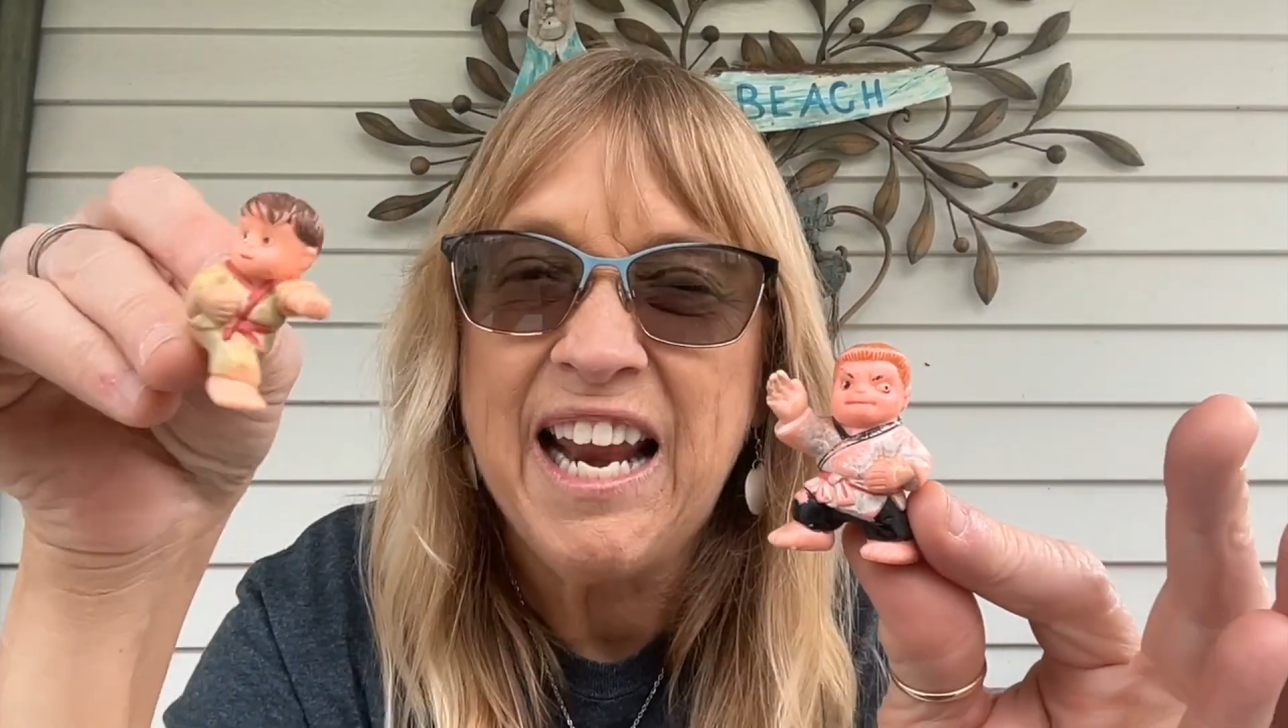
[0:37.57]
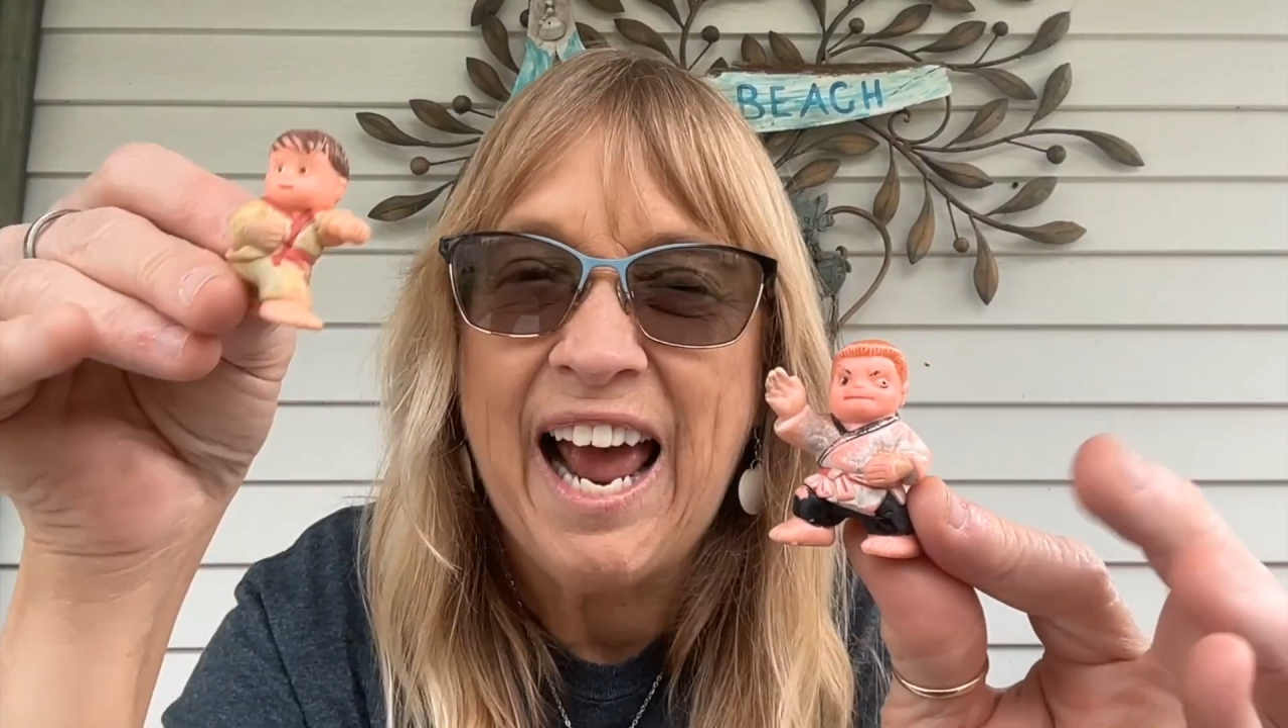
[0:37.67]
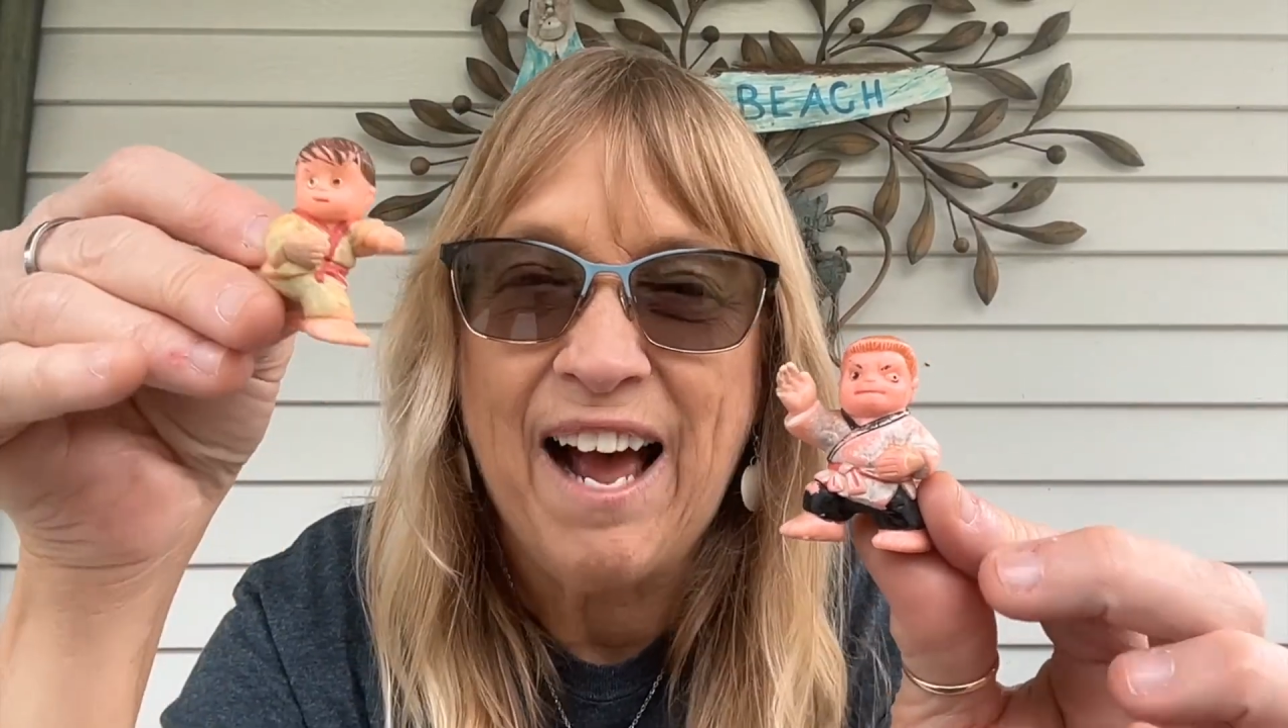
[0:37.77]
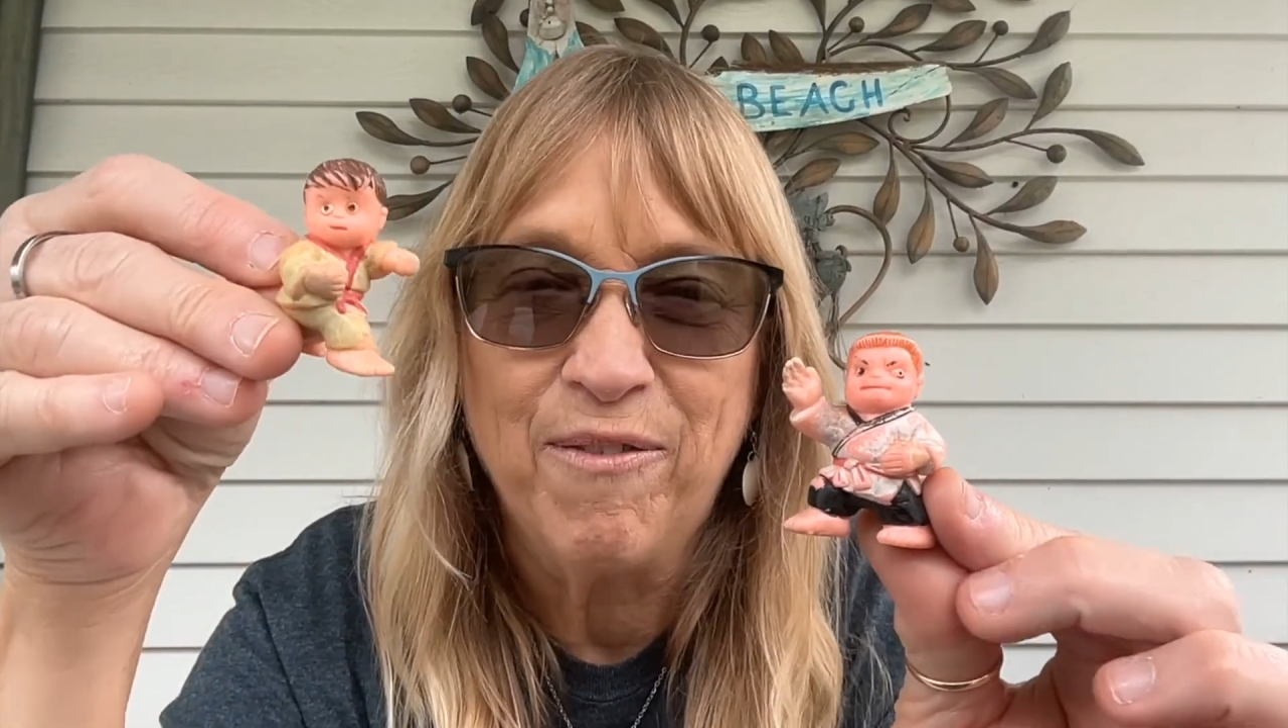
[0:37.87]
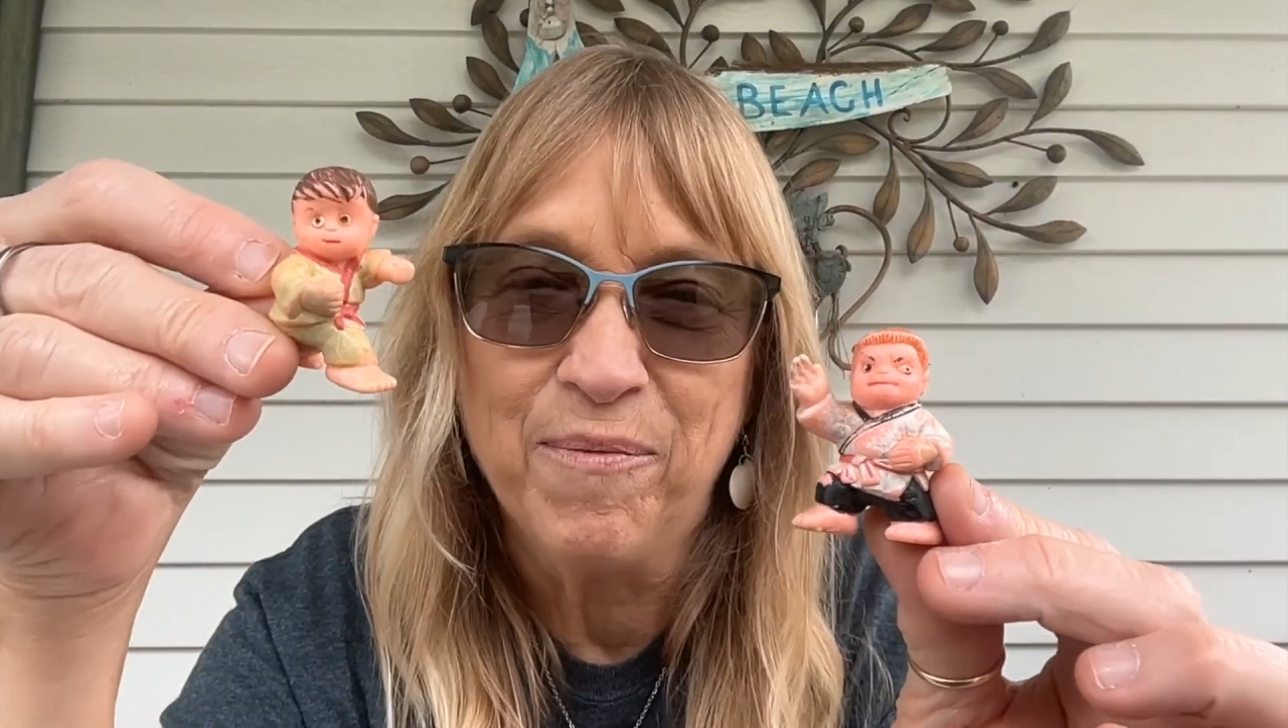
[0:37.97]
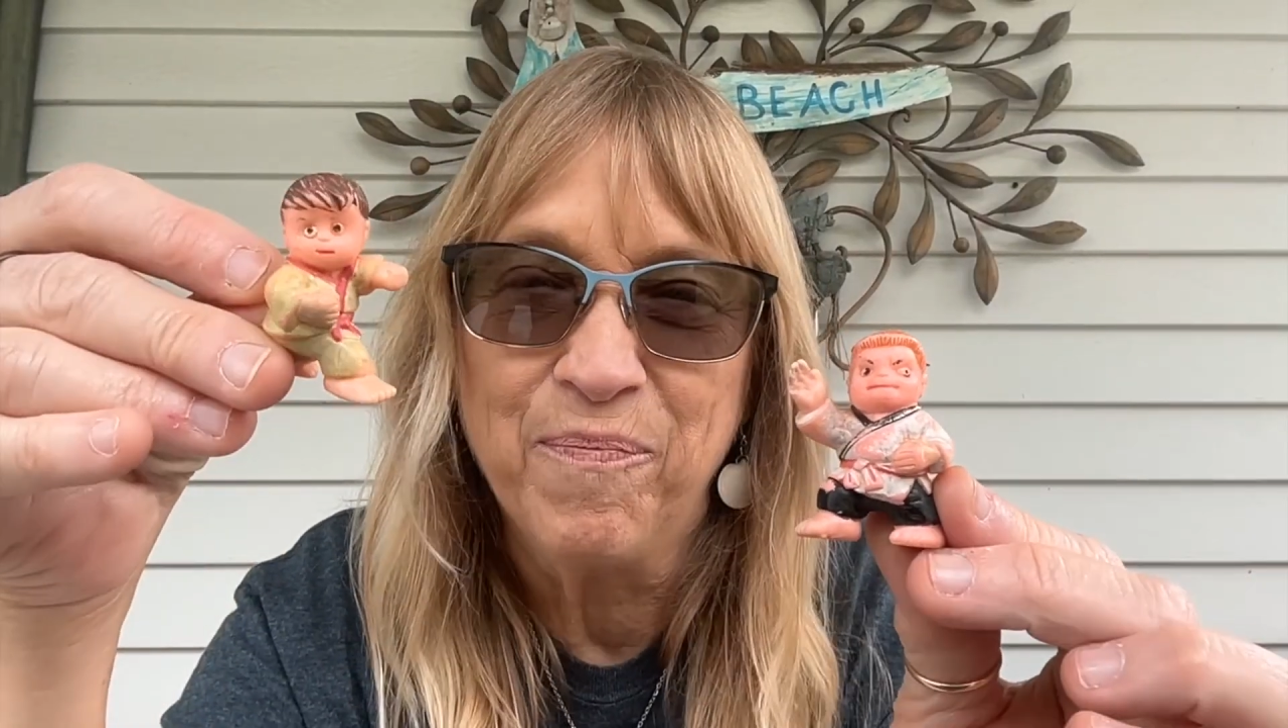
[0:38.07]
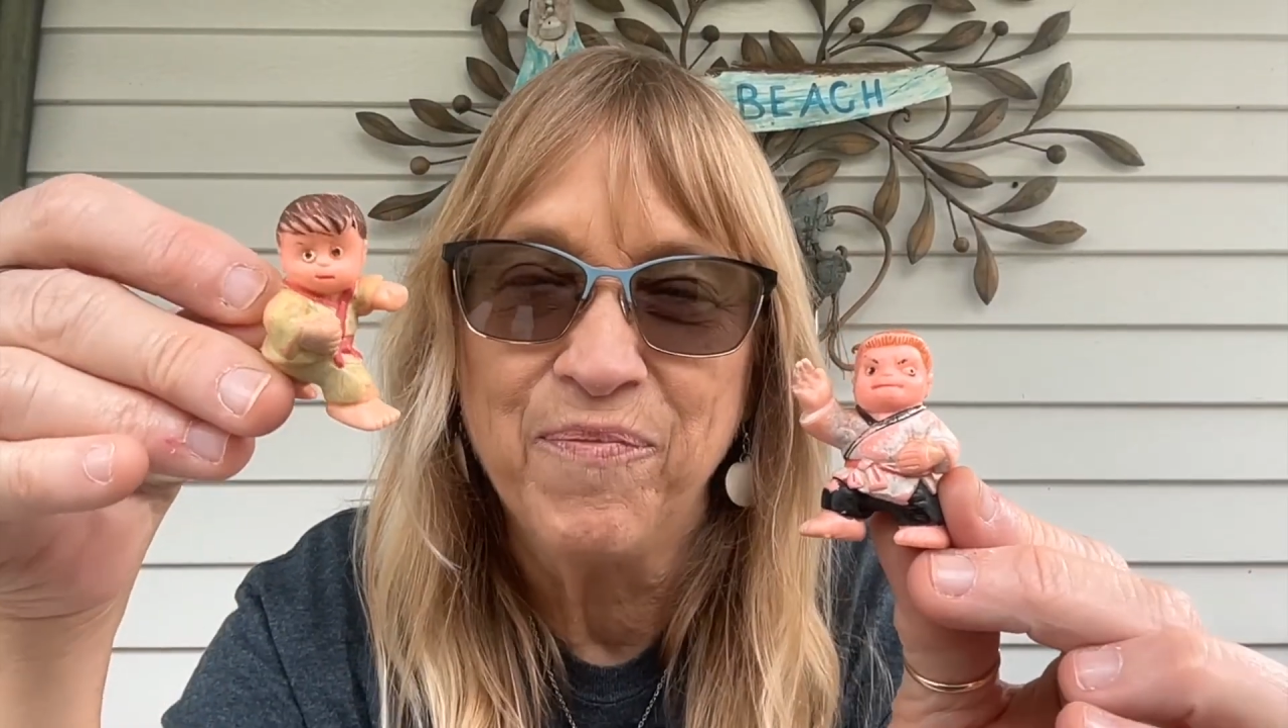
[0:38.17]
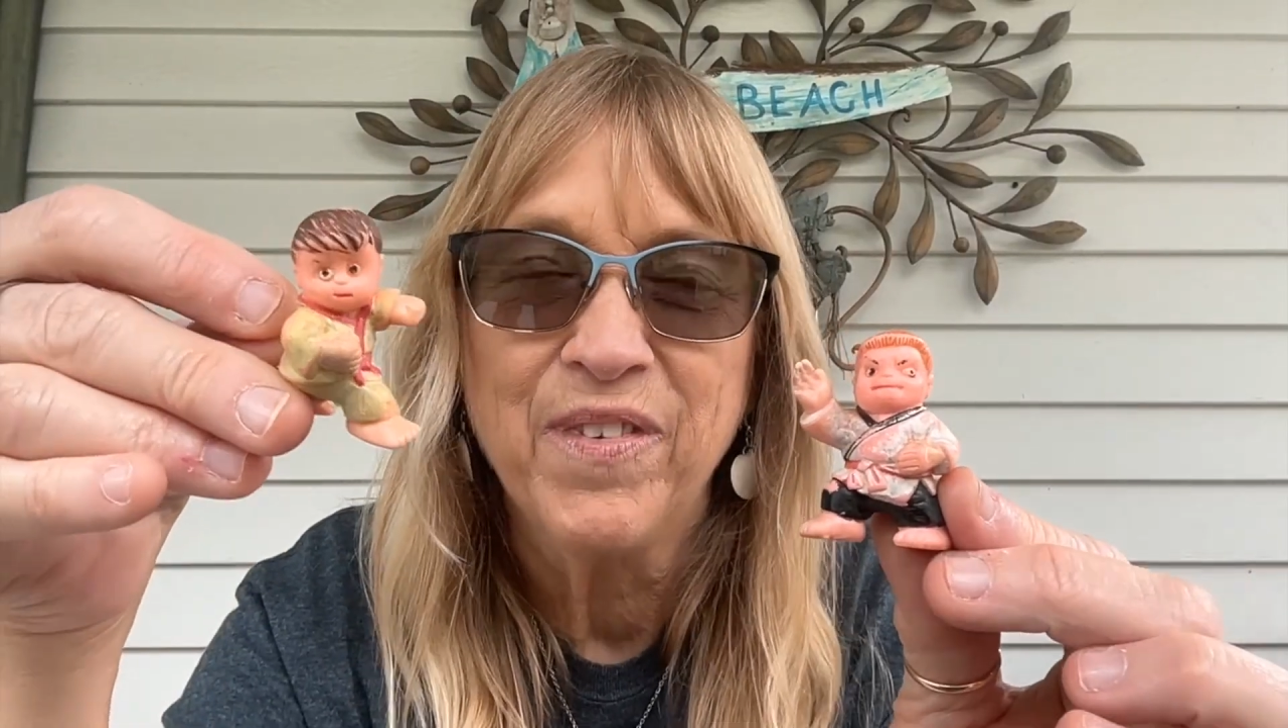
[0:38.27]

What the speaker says: have them.